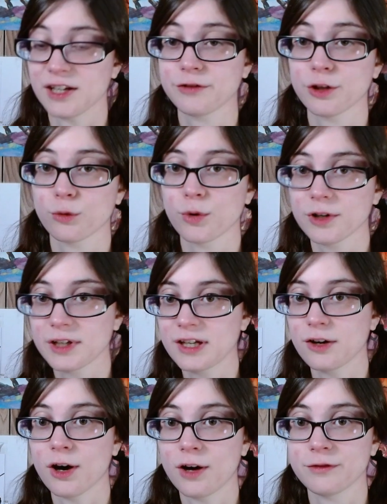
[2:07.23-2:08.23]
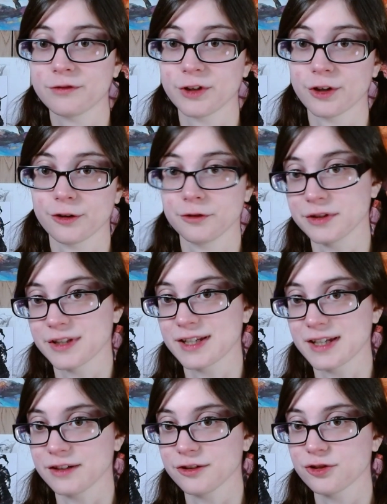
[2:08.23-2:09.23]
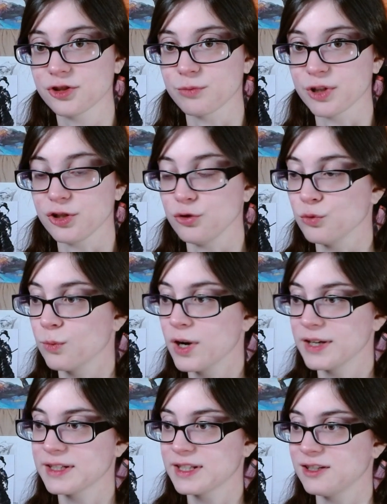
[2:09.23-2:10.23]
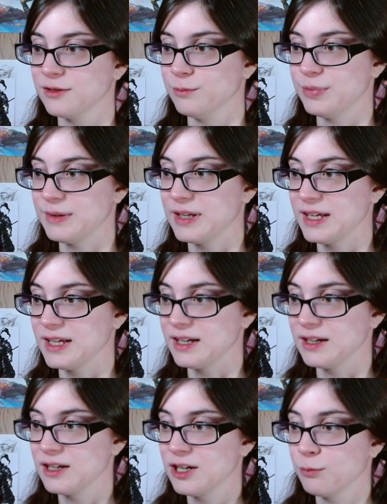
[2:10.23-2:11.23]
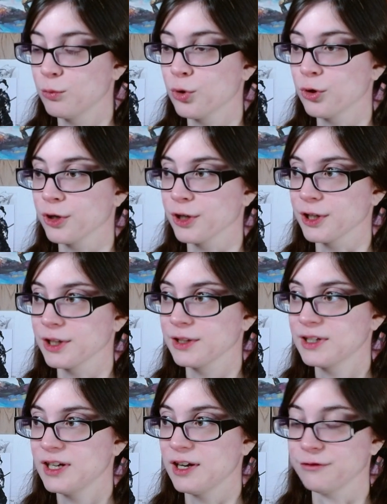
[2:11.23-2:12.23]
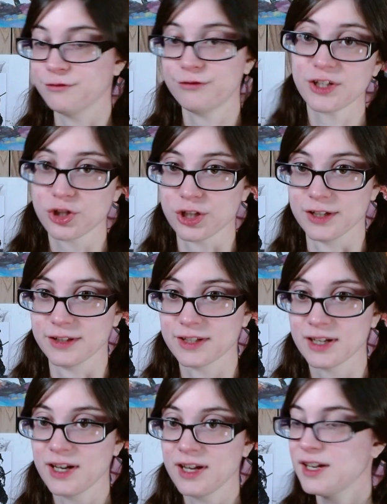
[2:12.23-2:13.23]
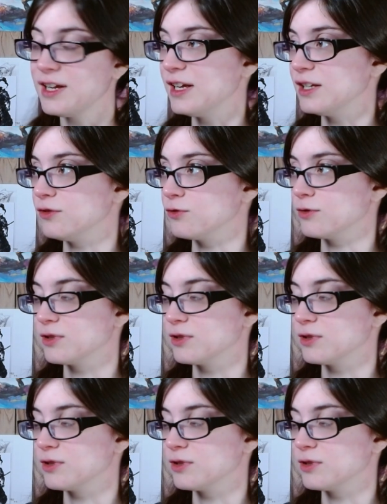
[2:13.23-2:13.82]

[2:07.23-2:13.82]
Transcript: if you're working off of your own skills, but you want to be more efficient in